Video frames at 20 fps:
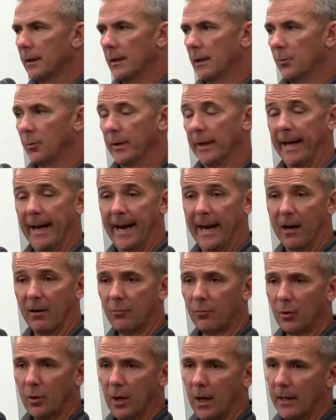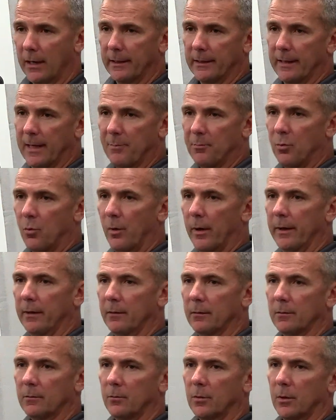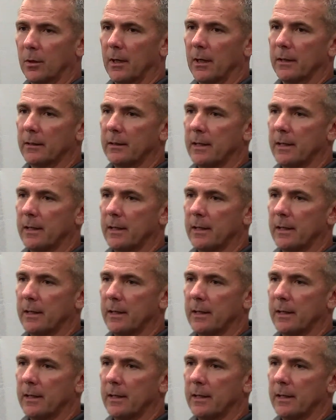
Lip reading: We have. We're not at that point. We're not